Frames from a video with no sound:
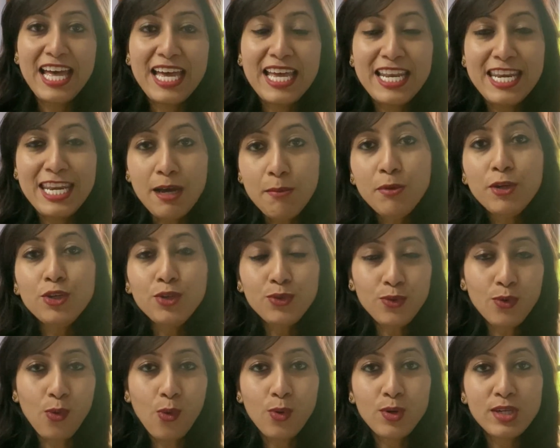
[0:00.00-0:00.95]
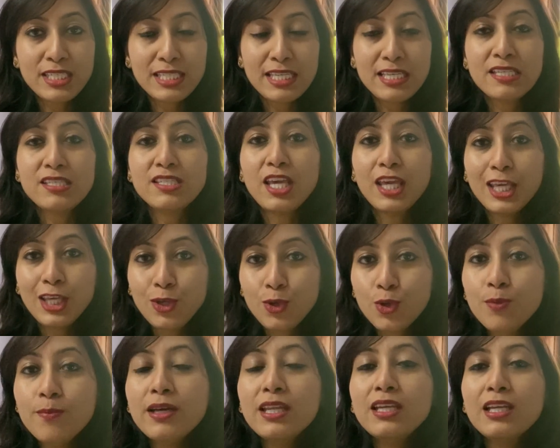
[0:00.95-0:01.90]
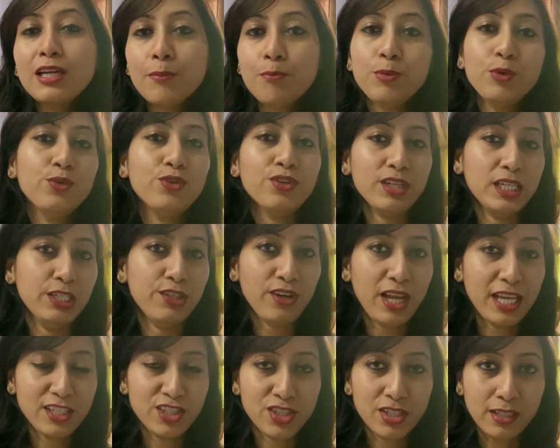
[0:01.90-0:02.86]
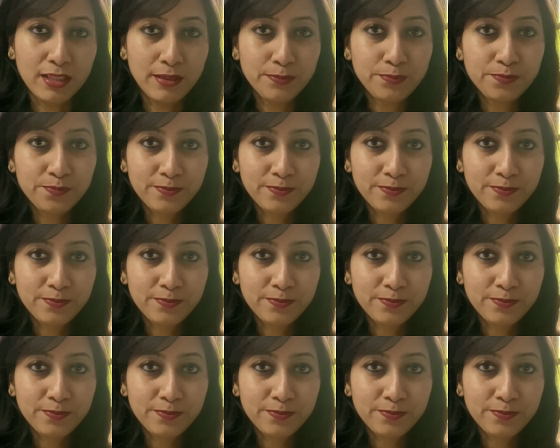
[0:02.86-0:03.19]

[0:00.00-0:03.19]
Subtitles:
Number two course is Human-Computer Interaction.